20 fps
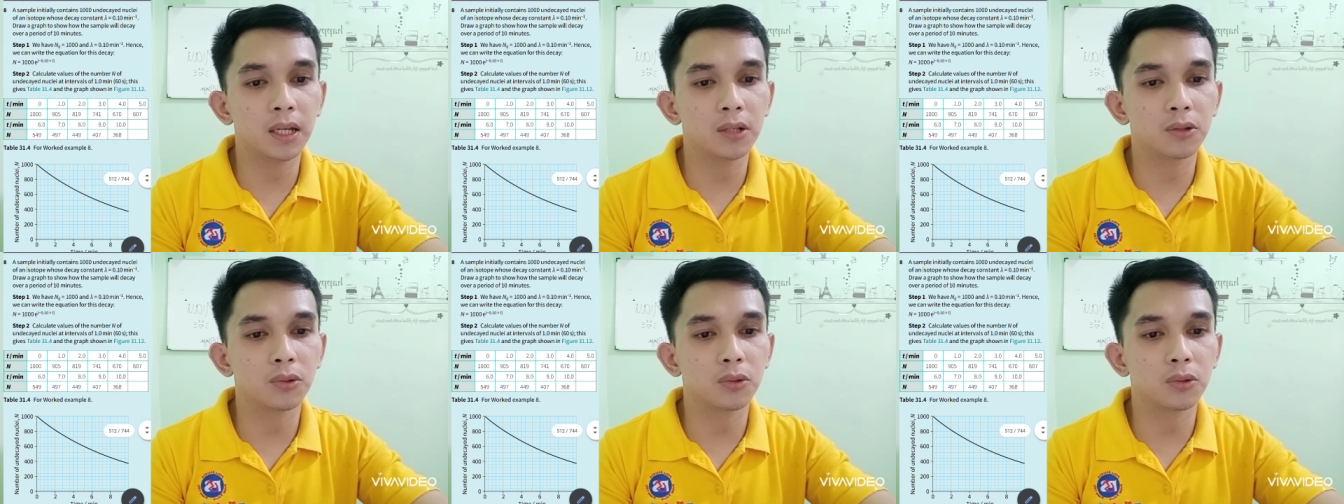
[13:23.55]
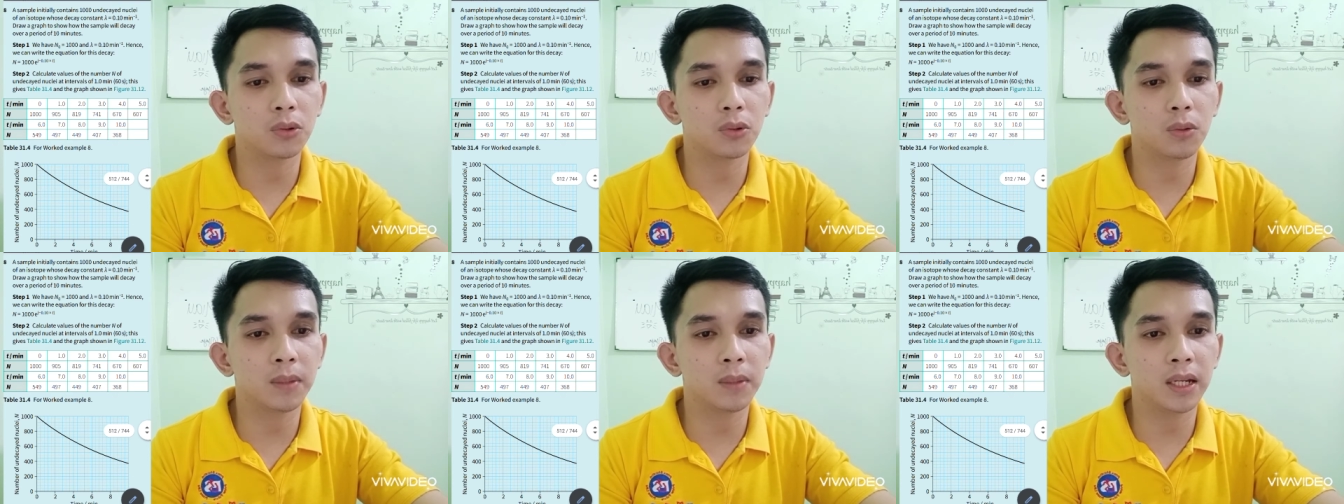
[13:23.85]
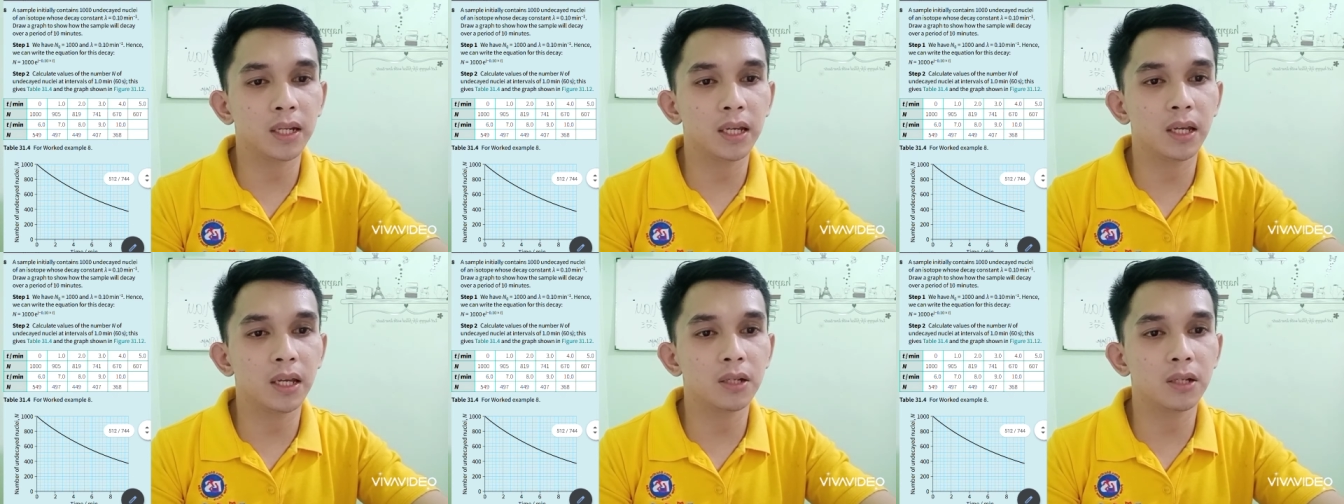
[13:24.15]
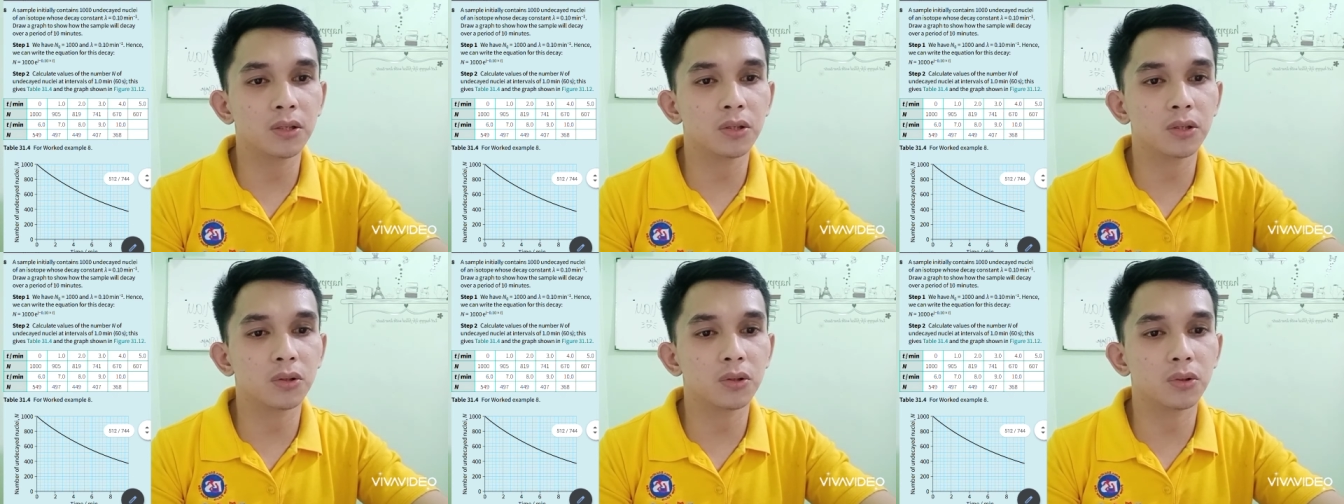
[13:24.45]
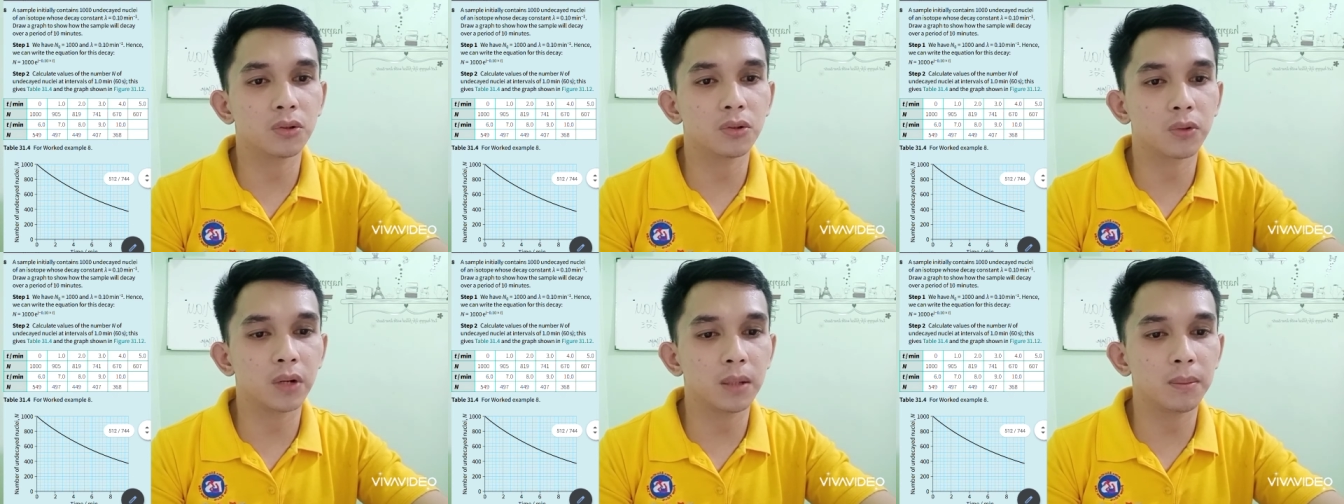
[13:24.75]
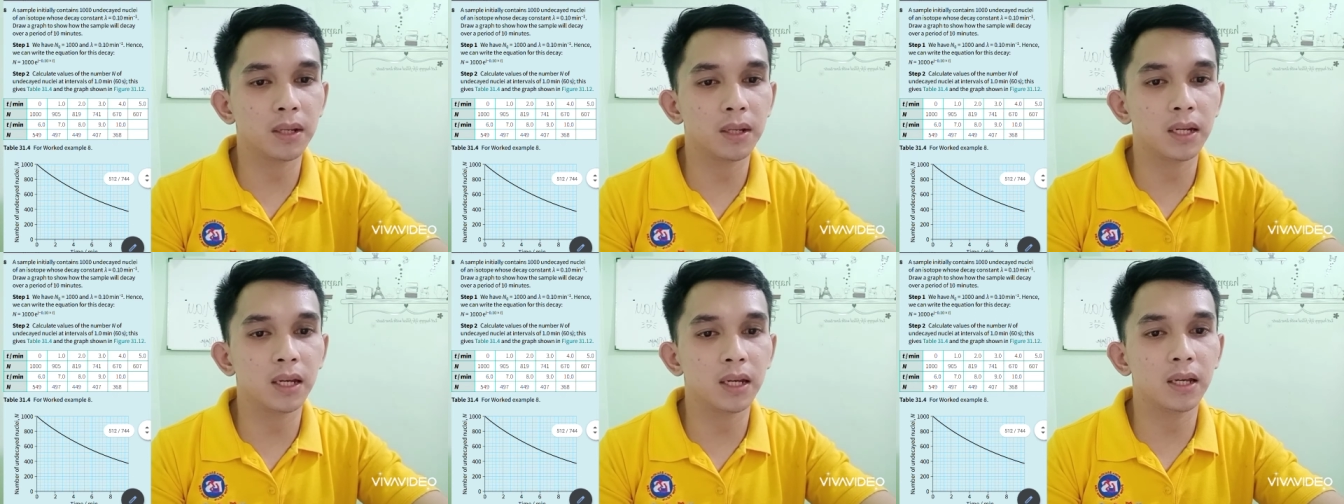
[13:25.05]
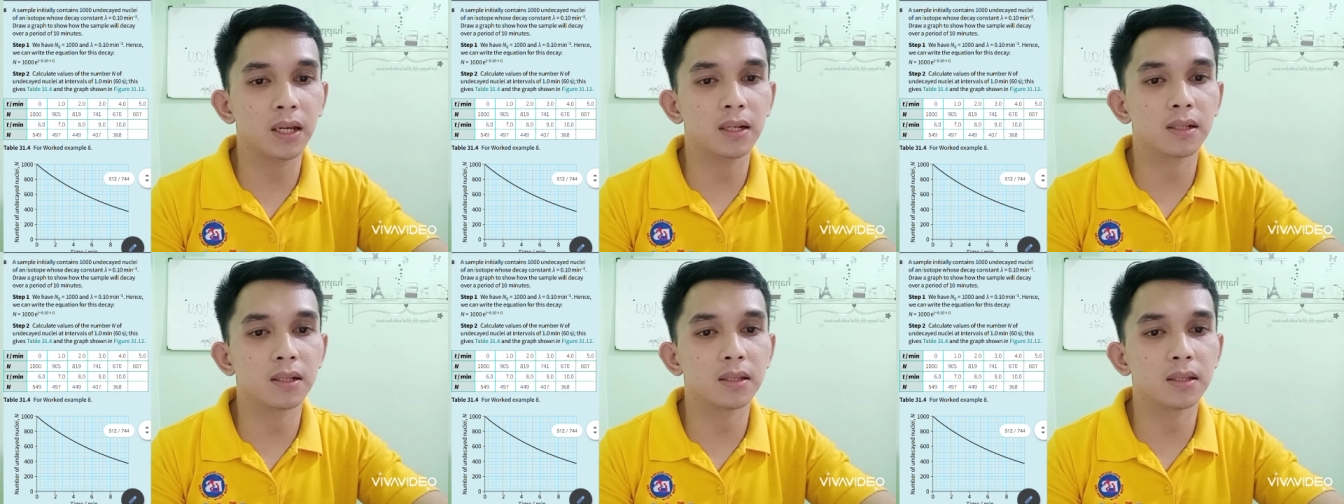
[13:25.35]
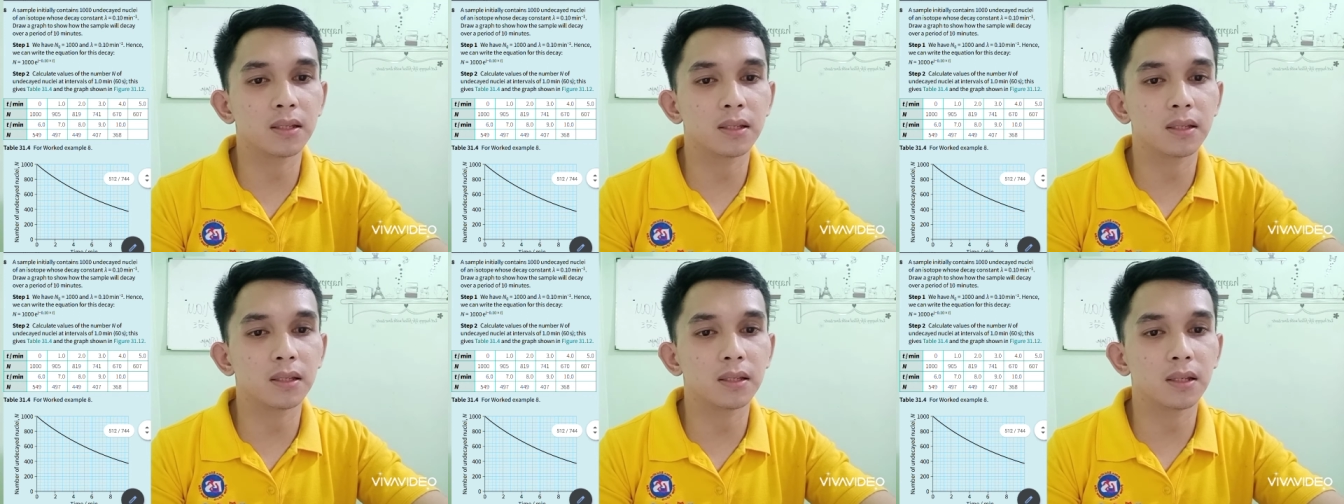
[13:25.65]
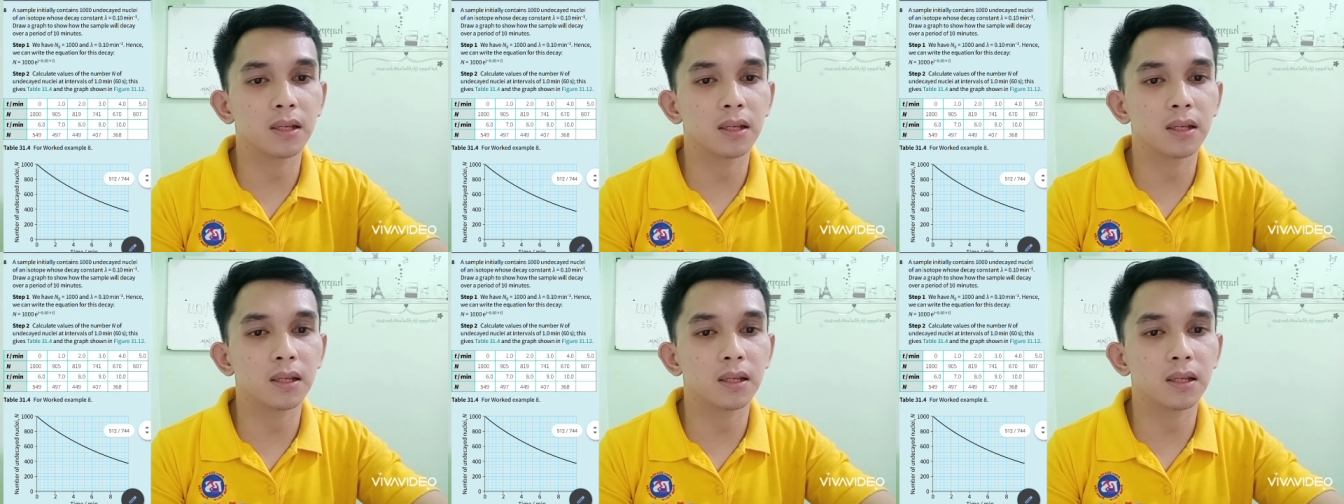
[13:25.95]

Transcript: to 2 minutes to 3 minutes,